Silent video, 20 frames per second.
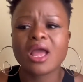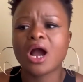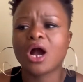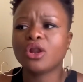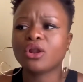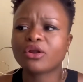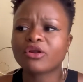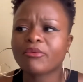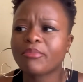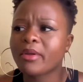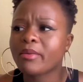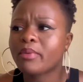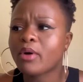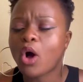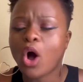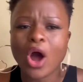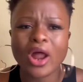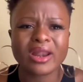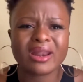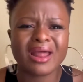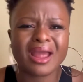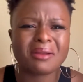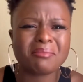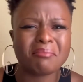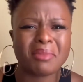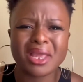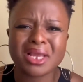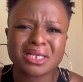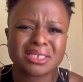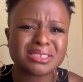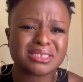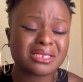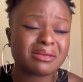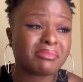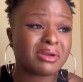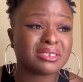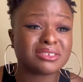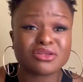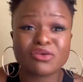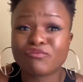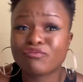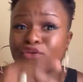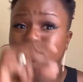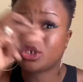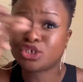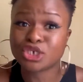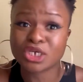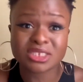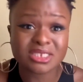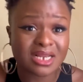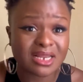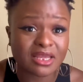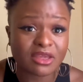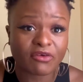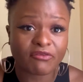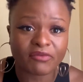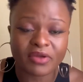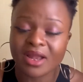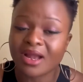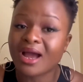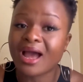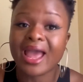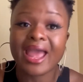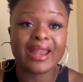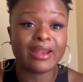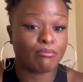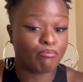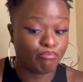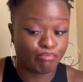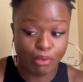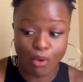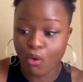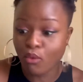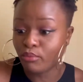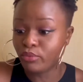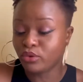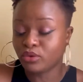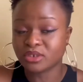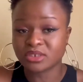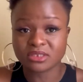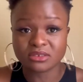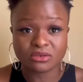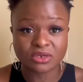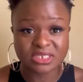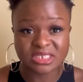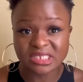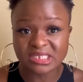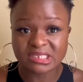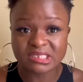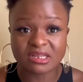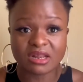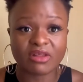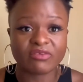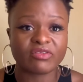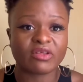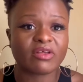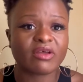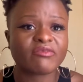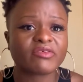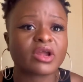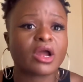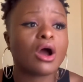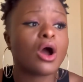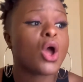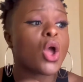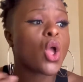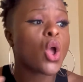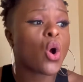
A lot of people online make it seem as if you just click your finger and boom, you're a citizen of South Africa,